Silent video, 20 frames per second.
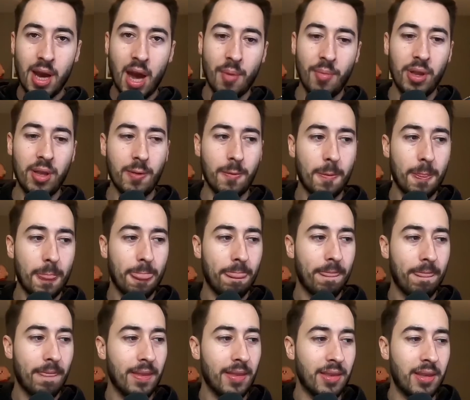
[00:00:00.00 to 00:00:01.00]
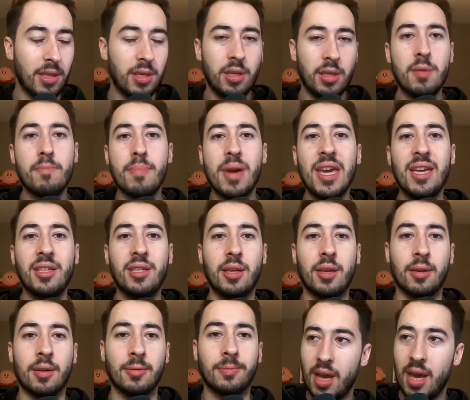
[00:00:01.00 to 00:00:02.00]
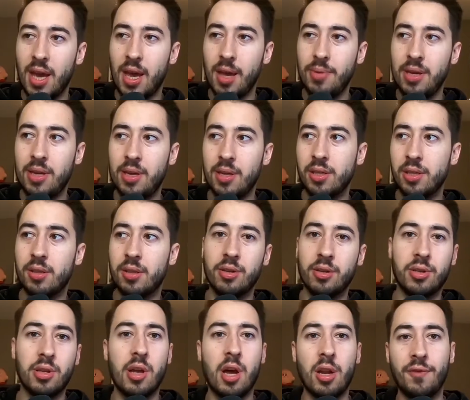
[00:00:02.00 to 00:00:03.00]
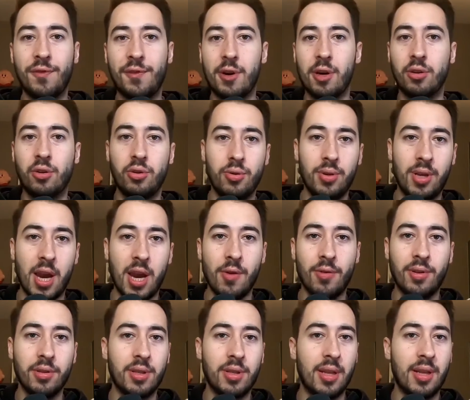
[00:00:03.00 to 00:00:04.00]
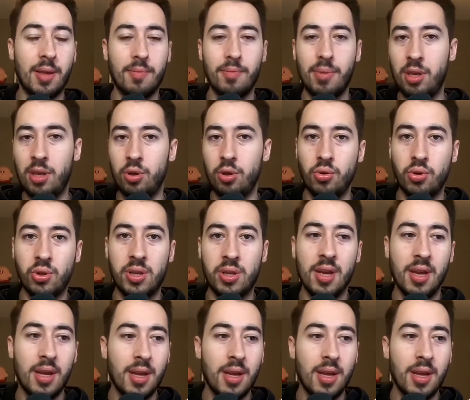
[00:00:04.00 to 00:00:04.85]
I mean, this is amazing. And because there's a lot of cartoon characters that can be used,